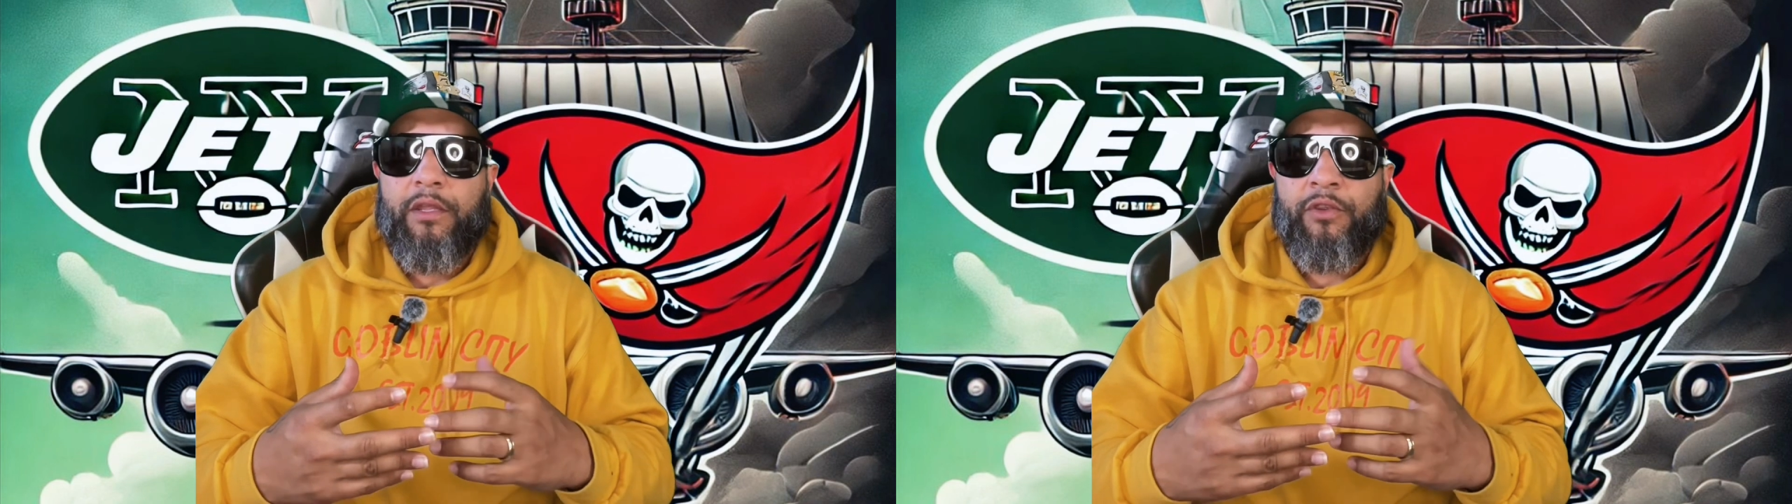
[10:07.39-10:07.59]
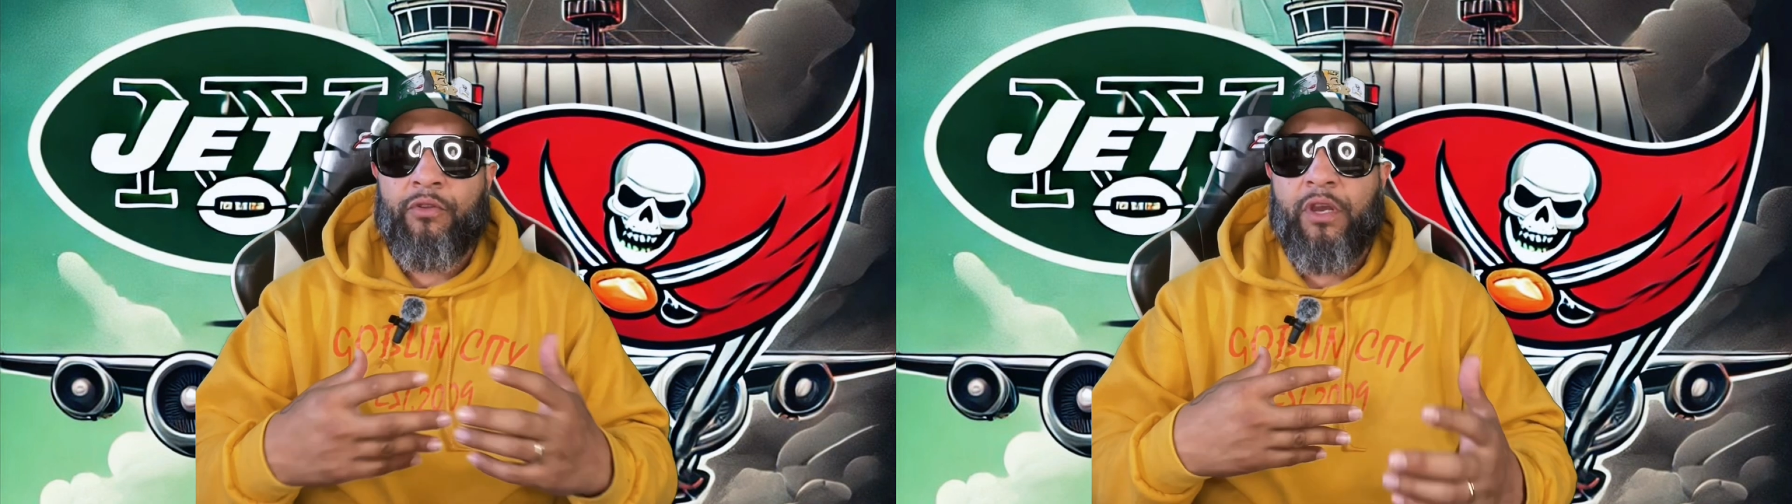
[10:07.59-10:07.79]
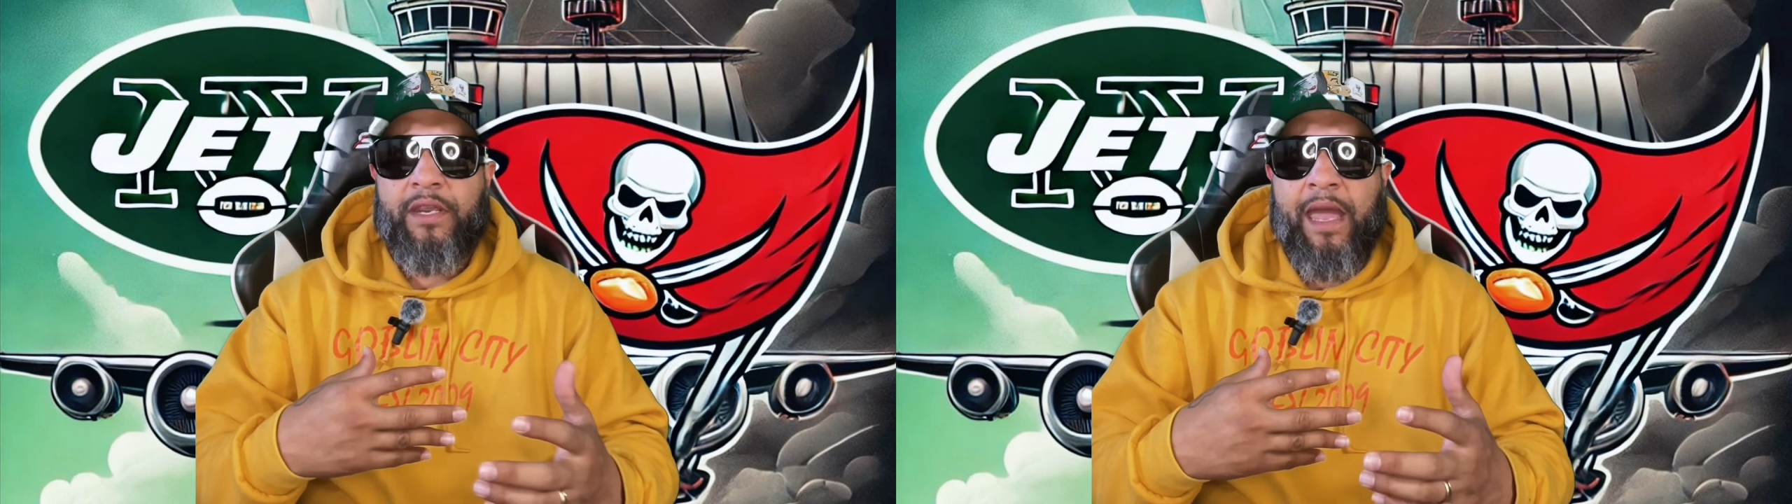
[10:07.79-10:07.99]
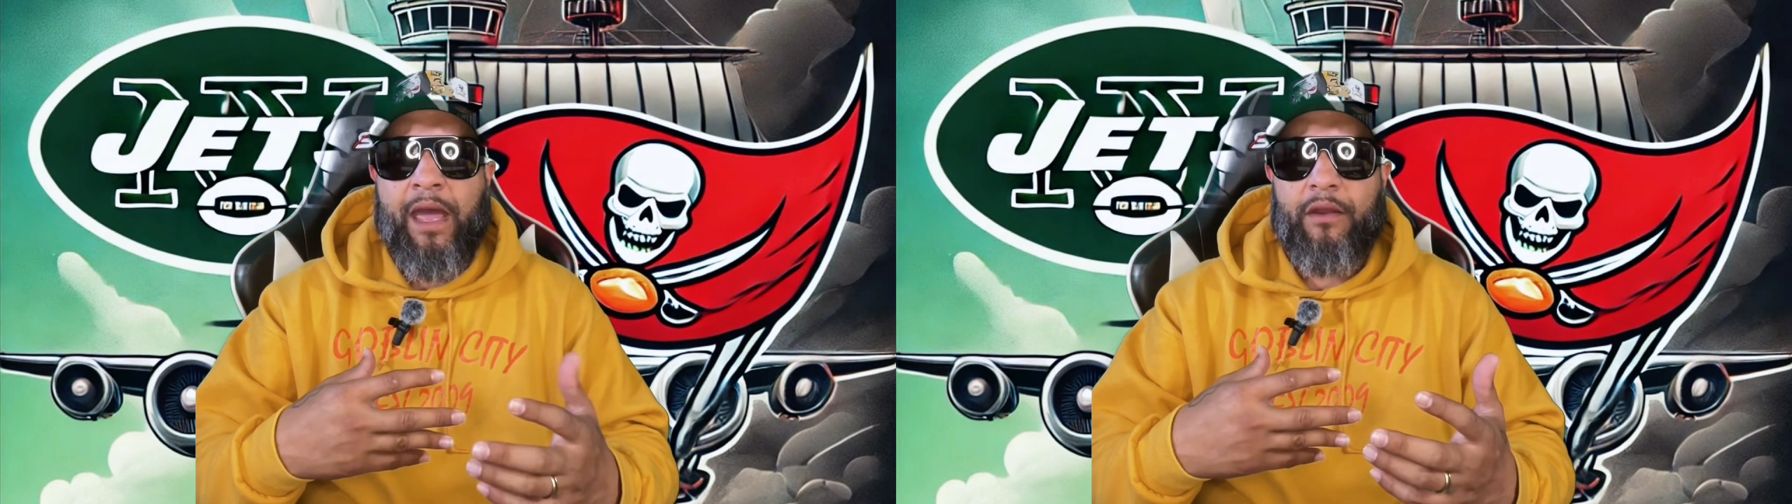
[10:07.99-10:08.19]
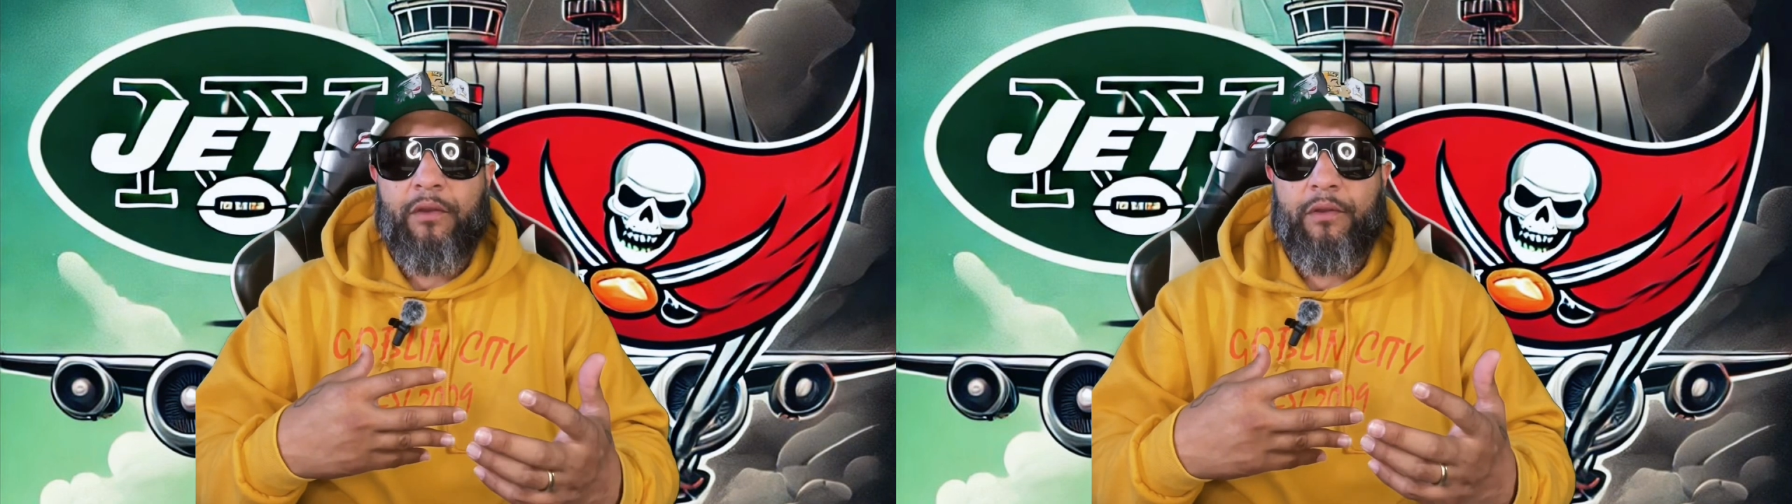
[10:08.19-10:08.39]
You look
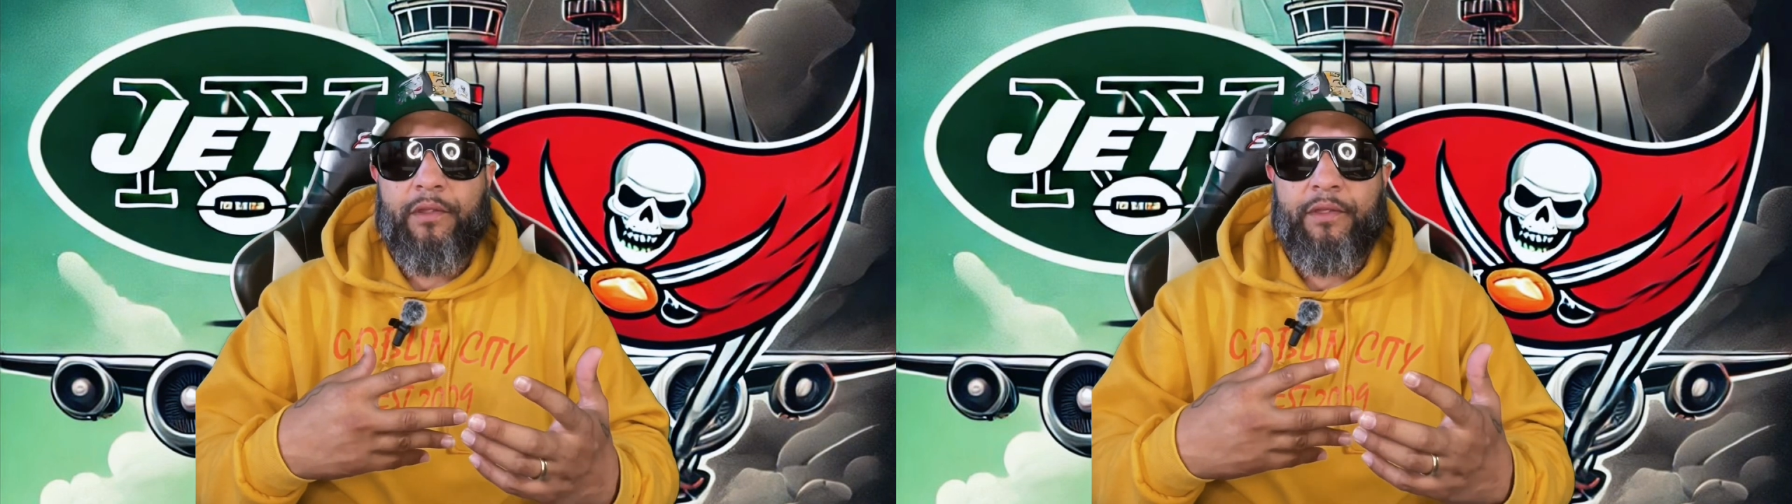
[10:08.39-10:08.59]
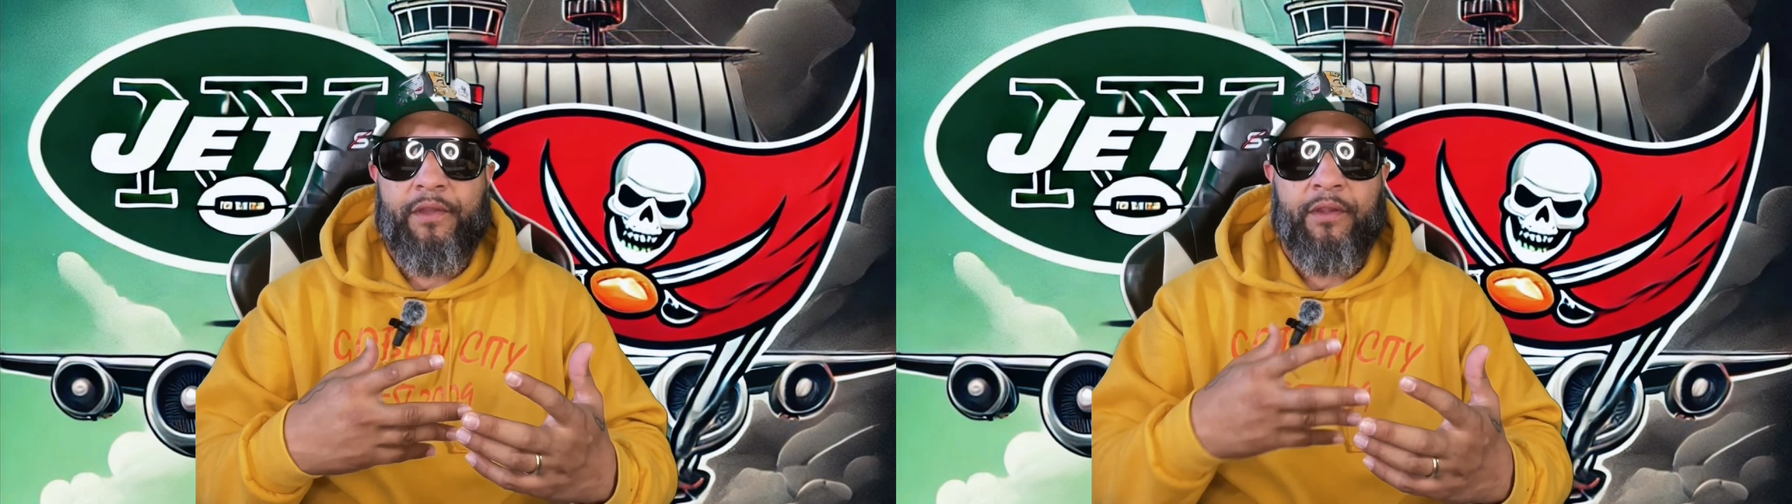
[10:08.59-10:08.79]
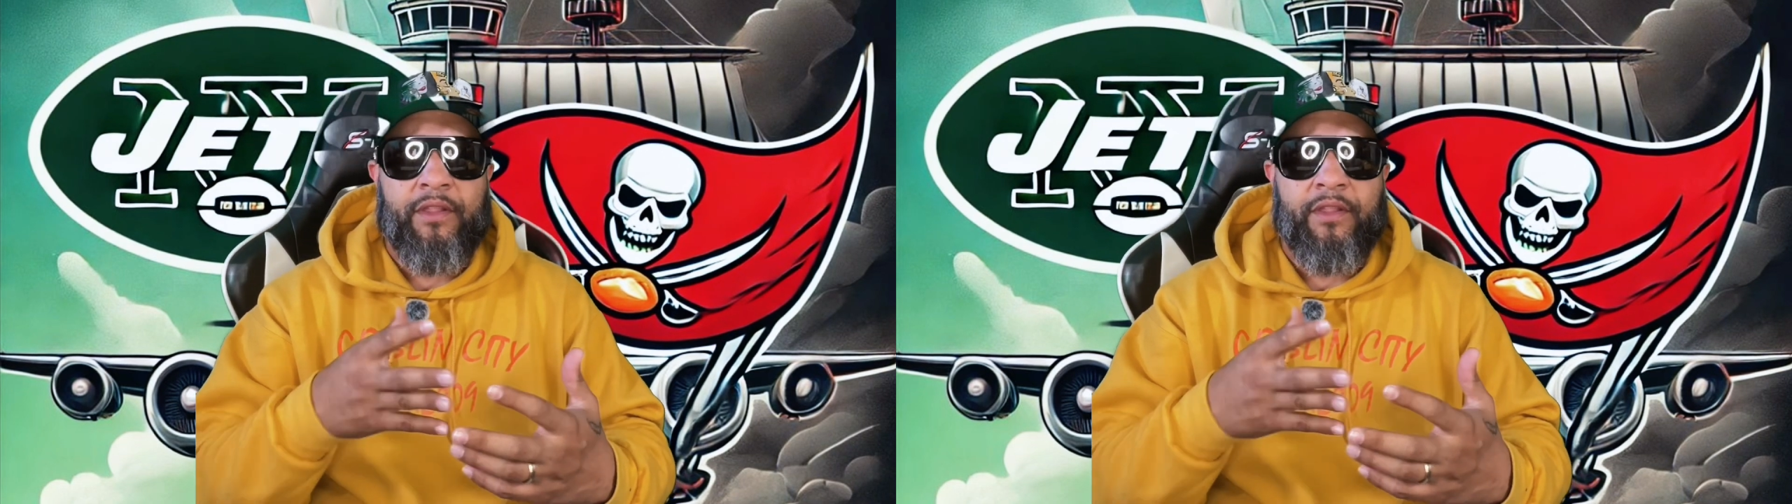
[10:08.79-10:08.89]
at the